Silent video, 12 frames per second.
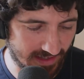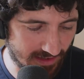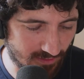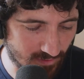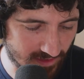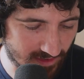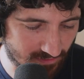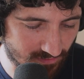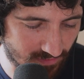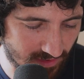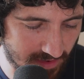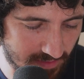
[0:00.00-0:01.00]
I want to
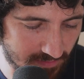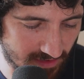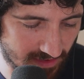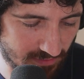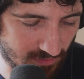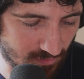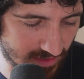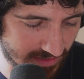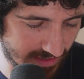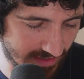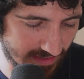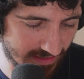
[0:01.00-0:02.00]
remember everyone
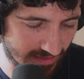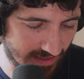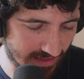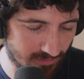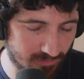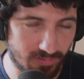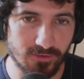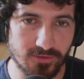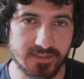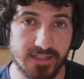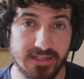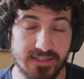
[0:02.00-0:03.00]
that I'll
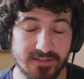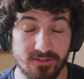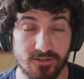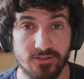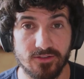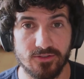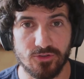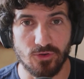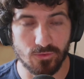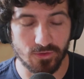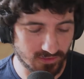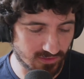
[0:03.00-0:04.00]
post links on the show
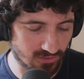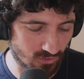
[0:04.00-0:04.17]
notes,